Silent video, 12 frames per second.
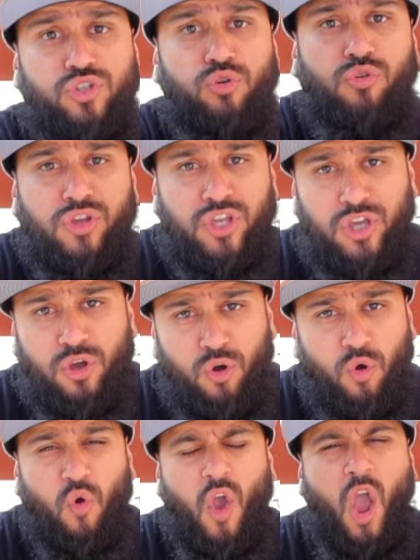Do
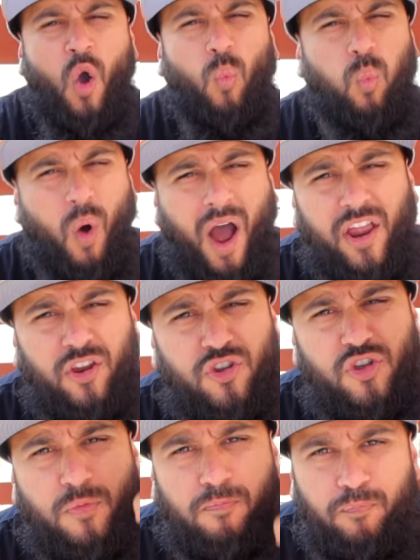you. Why are
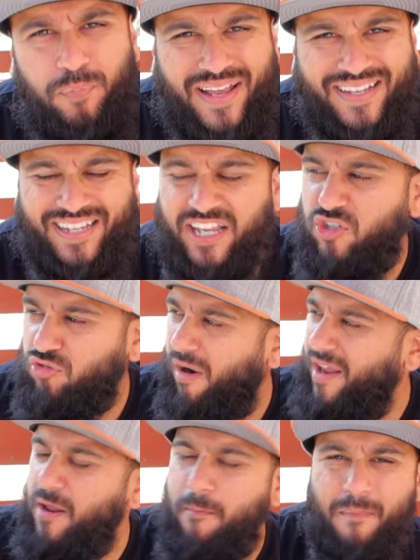you busy
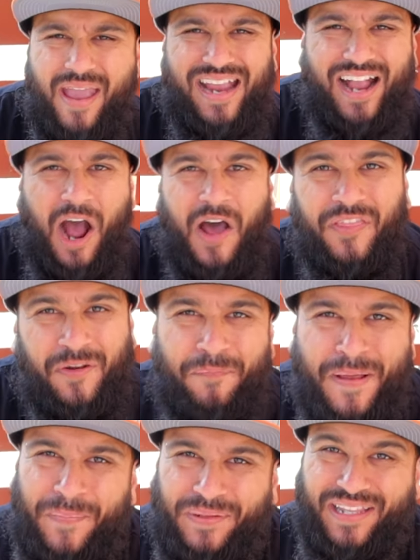trying to make other
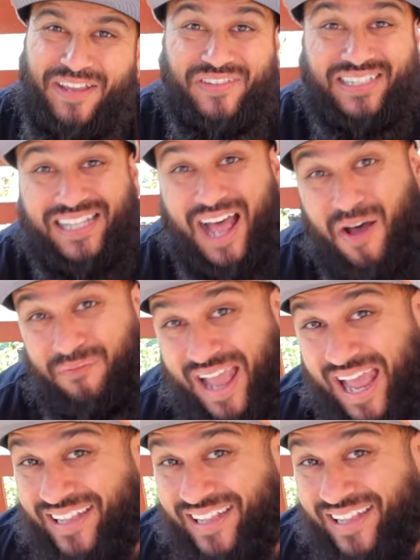people leave Islam?